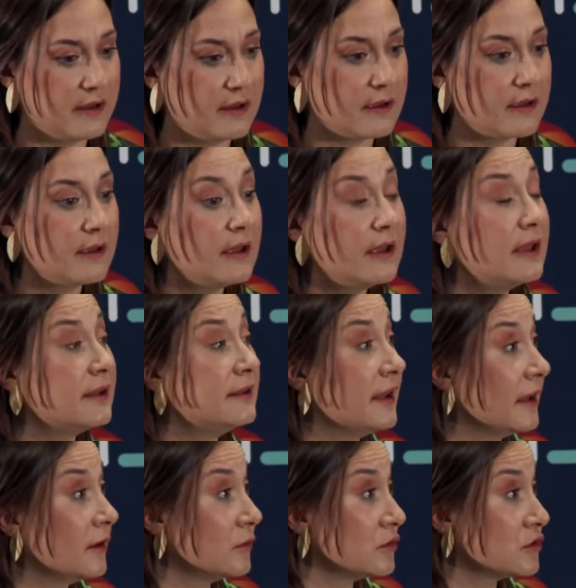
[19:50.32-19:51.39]

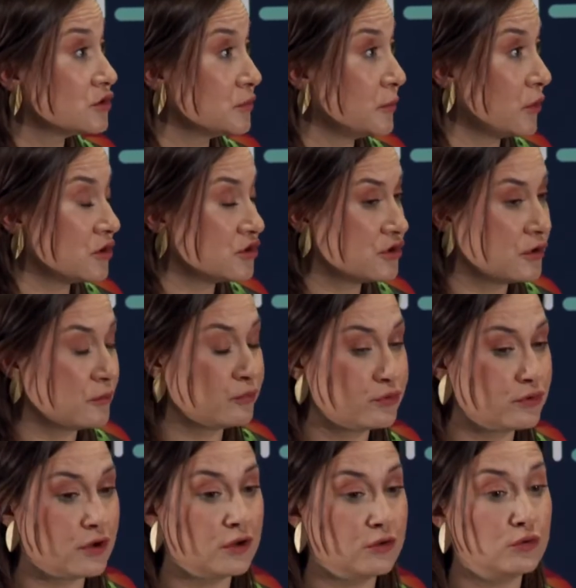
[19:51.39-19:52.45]
Psychologists Association
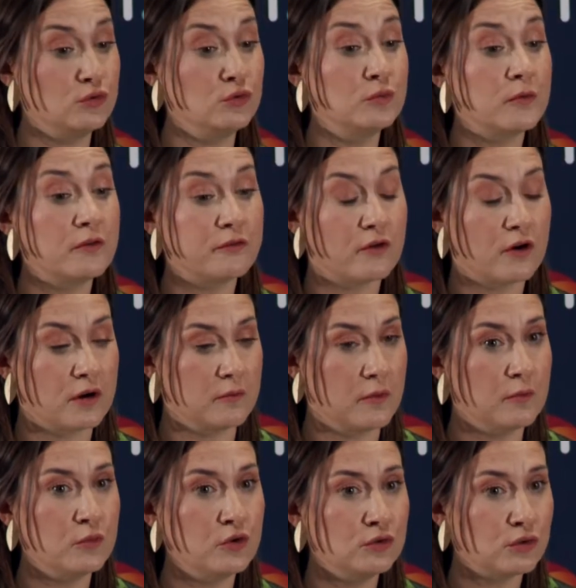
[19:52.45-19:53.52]
and the
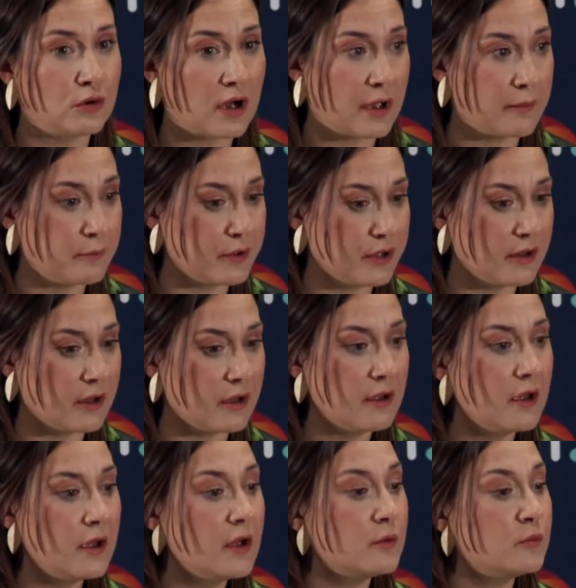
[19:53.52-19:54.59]
Kaluskal-Binkin
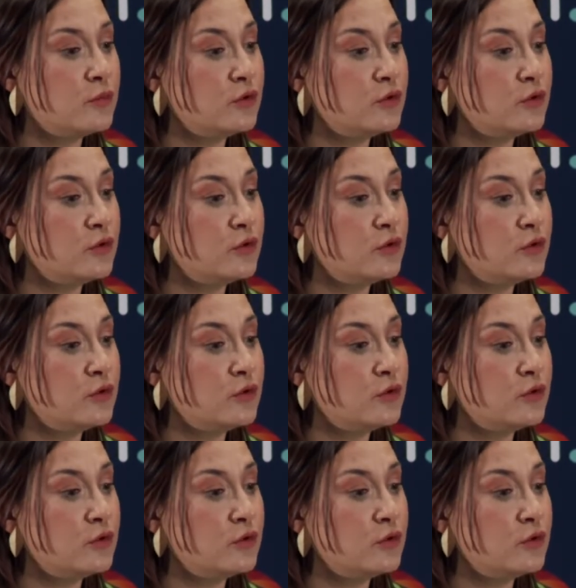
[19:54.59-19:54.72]
Foundation,